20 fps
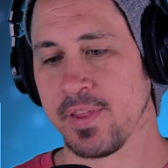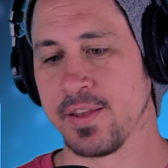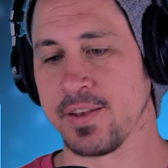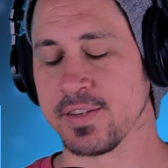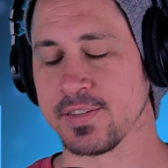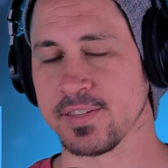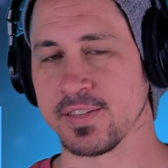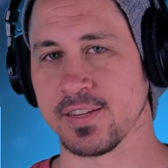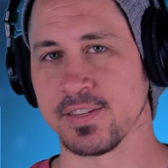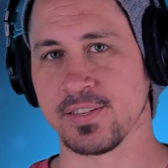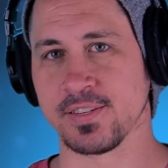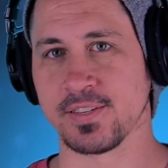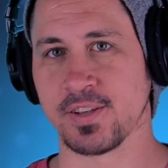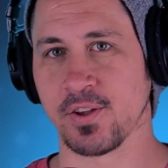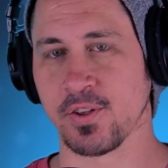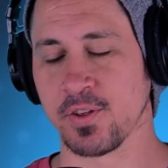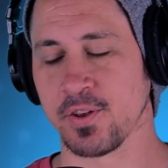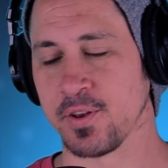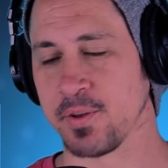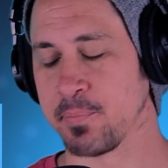It doesn't
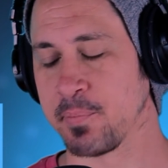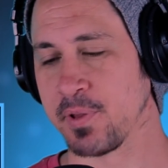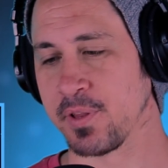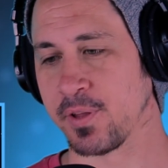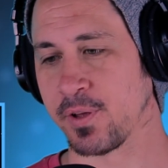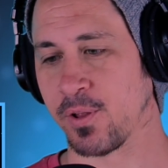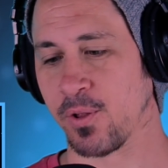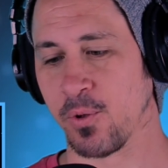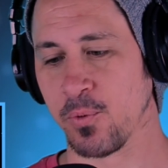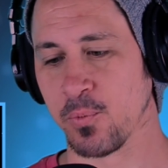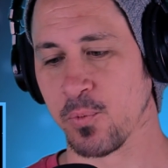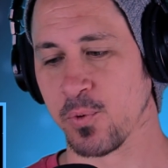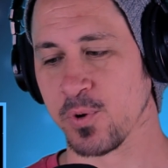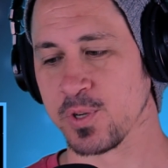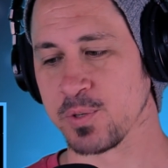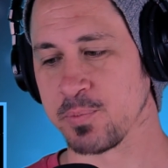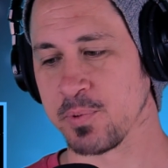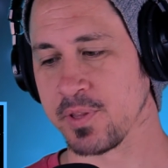necessarily need to be the Clone Wars,